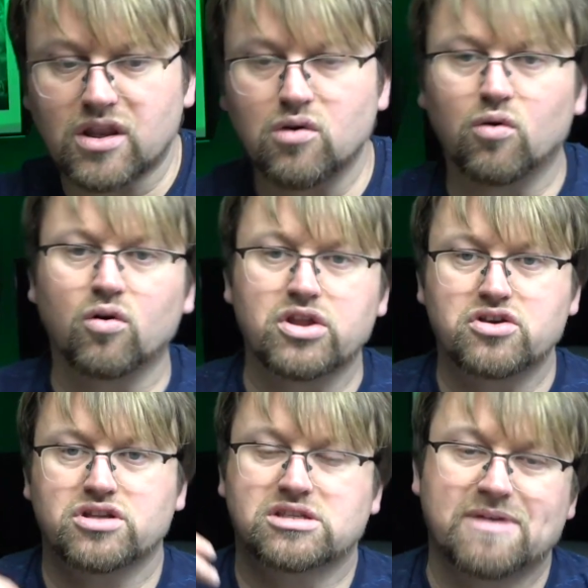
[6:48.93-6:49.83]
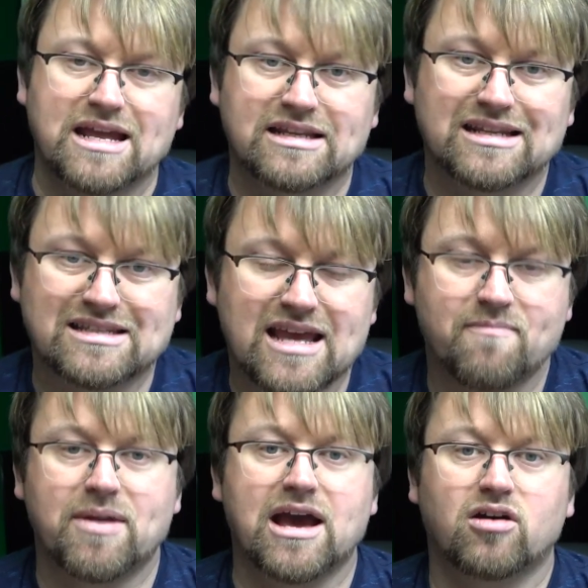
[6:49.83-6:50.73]
Or you can spend
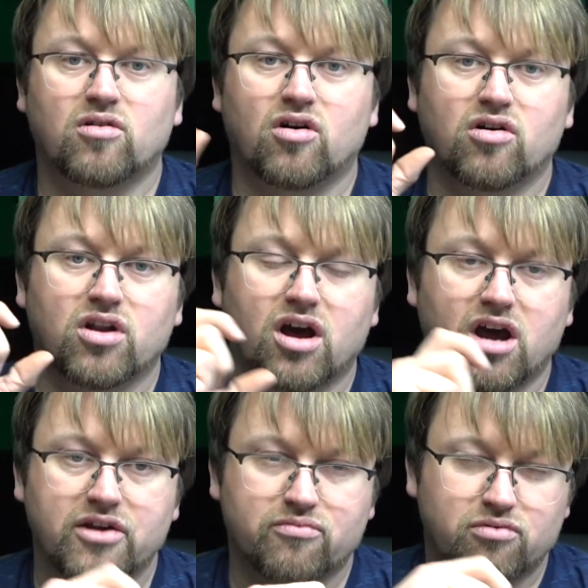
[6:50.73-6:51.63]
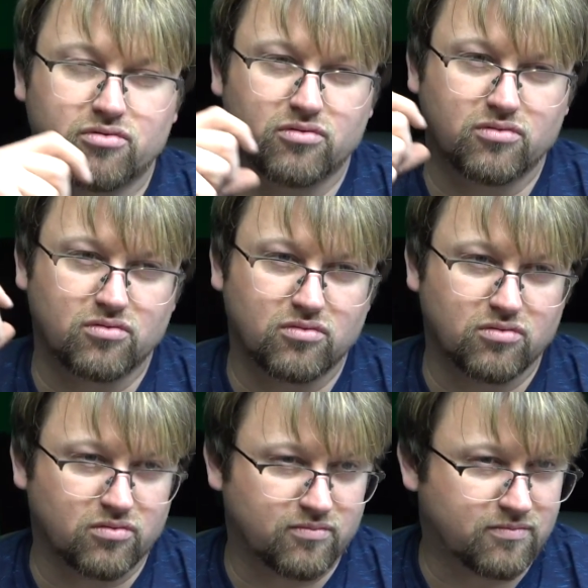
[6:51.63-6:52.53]
£10 on
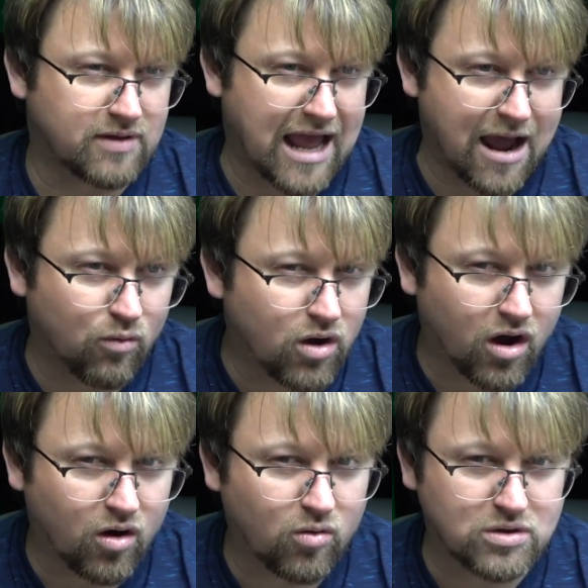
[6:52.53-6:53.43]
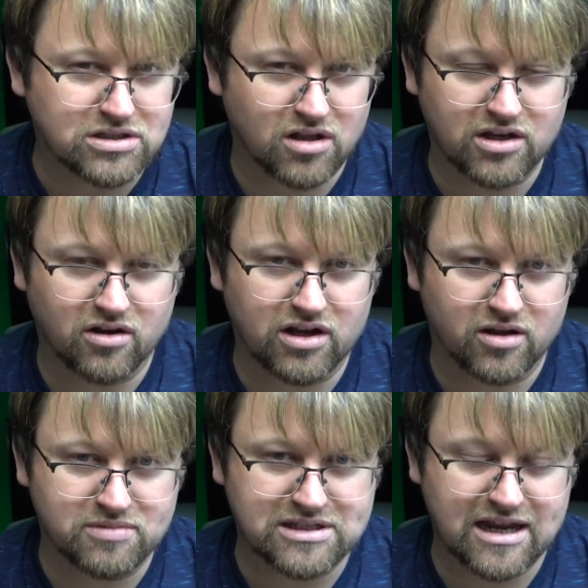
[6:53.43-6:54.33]
Airbrush alcohol, which is like
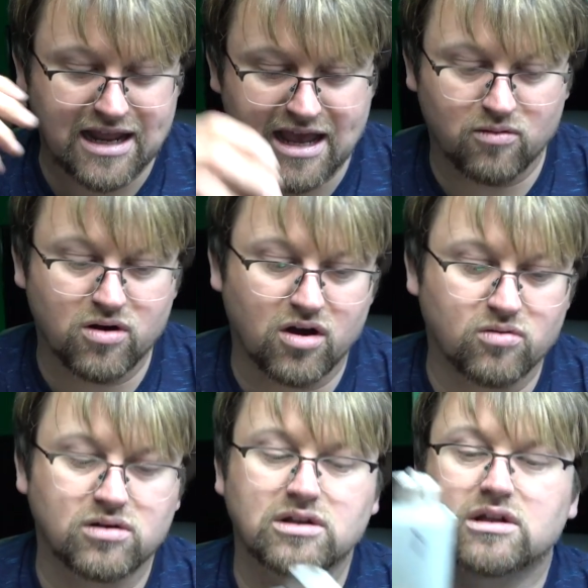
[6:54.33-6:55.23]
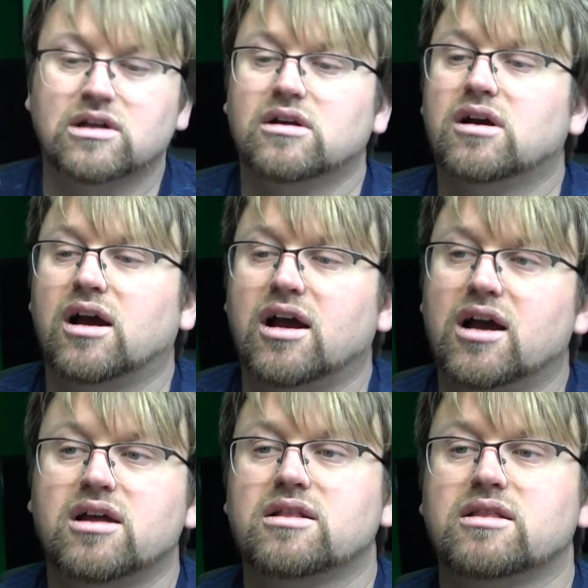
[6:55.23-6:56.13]
99% alcohol.
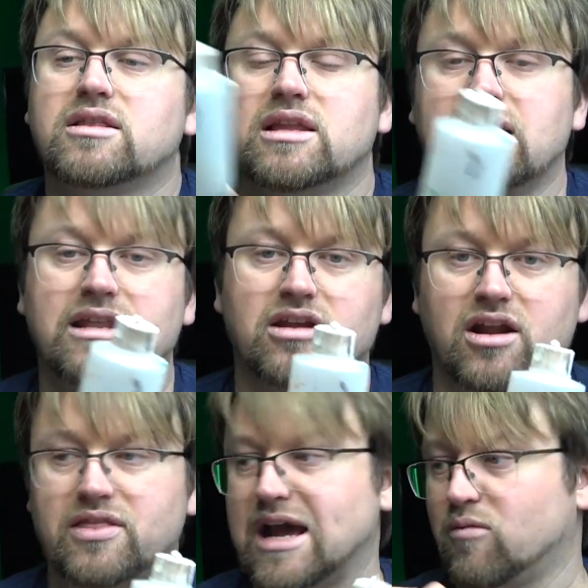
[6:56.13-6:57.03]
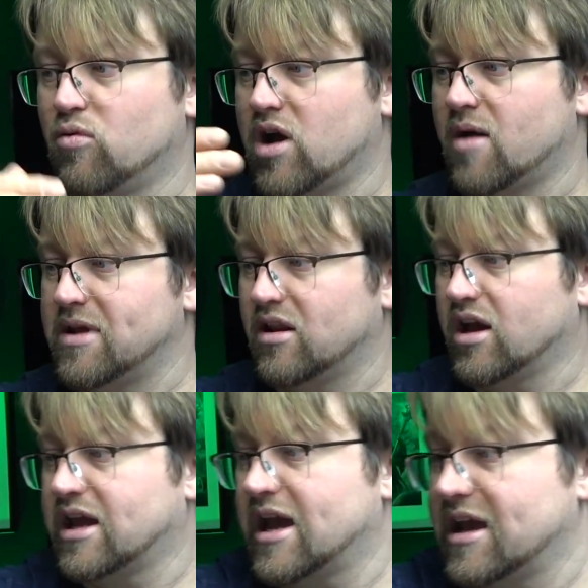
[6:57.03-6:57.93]
You know, that will come in
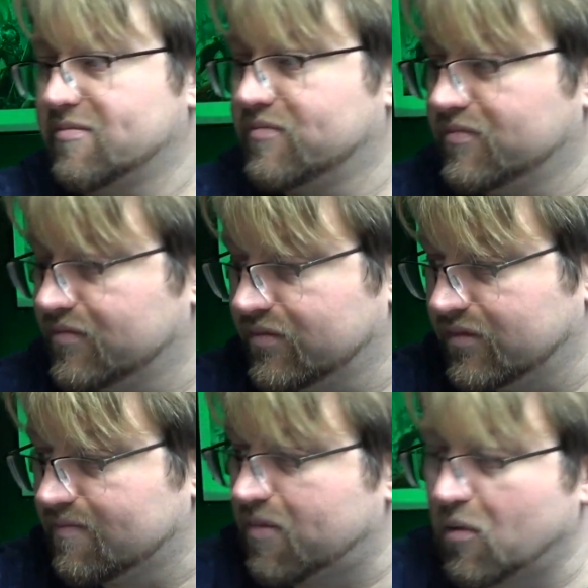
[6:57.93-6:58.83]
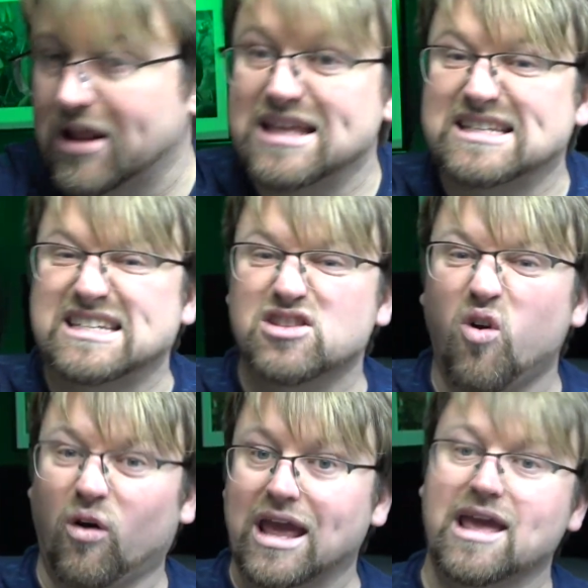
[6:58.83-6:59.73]
like a, by the way, this is
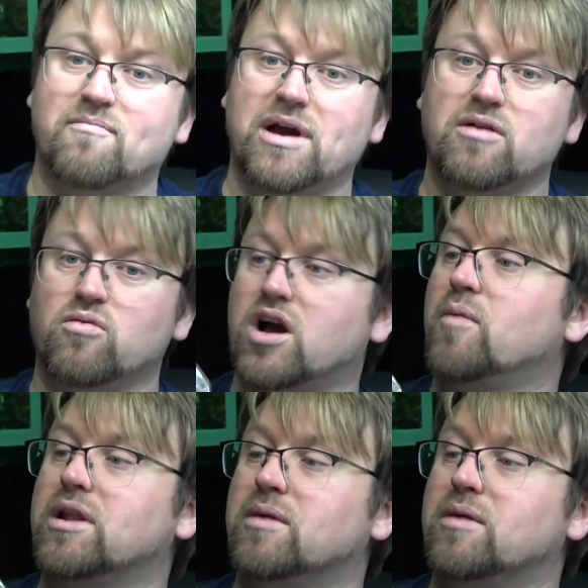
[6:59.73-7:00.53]
not it, but it will come in